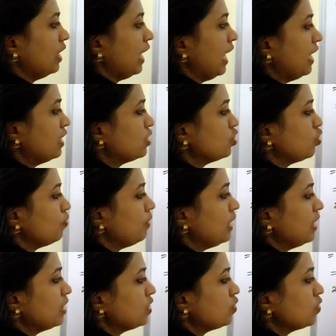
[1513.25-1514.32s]
A is to
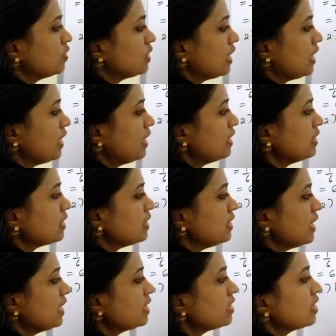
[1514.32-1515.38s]
b is to c is
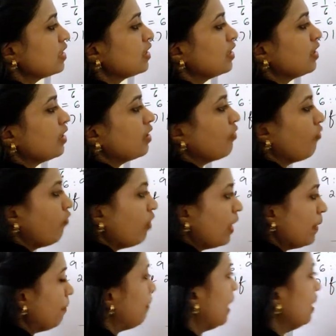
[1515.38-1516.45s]
just
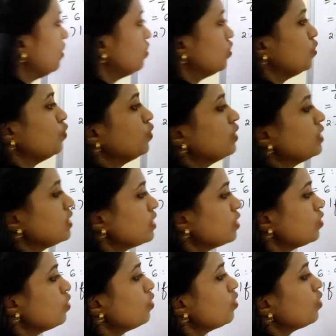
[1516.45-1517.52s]
1 by 2 is
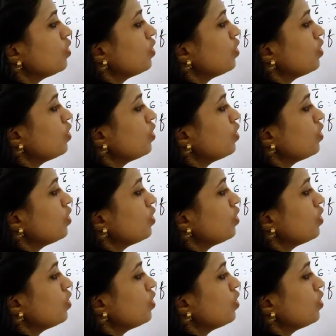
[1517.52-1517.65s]
to